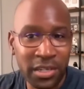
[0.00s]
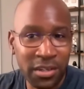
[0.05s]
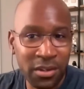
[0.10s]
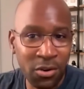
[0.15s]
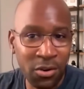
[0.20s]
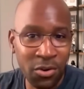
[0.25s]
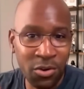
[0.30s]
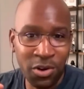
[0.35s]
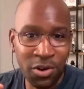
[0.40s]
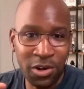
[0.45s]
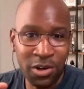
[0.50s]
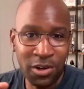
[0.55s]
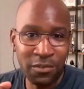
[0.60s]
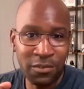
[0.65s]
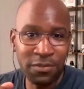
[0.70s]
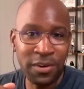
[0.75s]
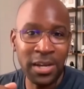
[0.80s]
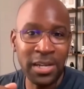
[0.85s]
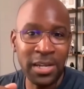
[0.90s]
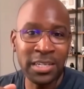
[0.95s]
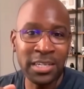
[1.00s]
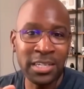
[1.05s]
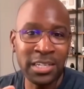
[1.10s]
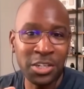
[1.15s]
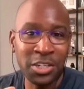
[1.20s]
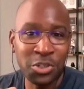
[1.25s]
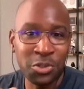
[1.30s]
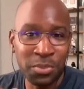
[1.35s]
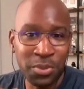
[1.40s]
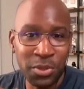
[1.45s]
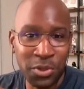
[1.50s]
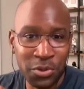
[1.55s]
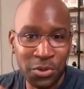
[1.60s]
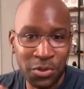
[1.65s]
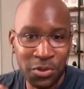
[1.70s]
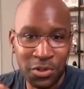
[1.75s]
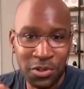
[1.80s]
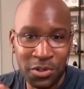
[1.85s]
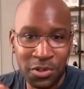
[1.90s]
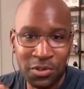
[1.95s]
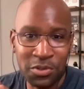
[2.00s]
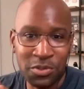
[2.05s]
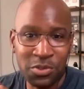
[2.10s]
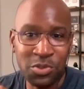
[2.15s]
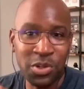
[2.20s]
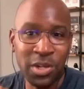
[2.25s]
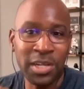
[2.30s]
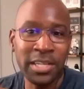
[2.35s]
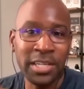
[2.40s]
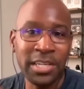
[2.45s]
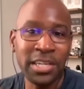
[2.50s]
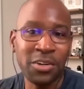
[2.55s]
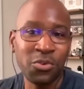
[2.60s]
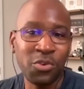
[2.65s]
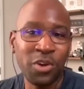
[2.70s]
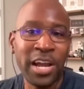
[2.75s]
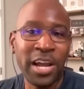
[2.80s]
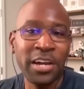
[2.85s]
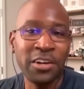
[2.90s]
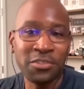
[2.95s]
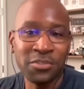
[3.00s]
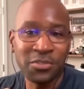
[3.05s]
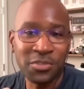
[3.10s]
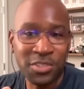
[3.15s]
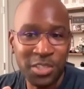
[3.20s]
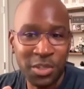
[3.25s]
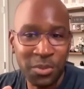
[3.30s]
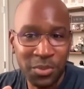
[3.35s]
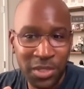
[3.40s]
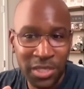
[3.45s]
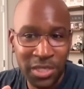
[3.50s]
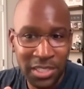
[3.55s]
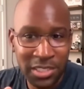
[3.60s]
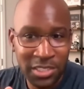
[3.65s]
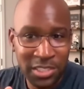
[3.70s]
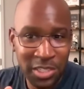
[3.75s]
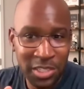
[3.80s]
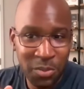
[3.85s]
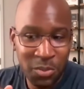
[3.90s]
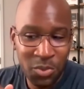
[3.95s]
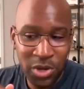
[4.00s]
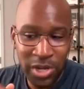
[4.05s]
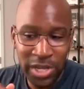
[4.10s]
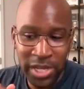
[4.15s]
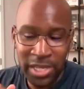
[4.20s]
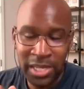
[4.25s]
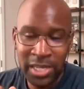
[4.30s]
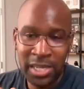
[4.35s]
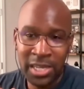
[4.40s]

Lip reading: or finding a loophole or trying to get around something in some way,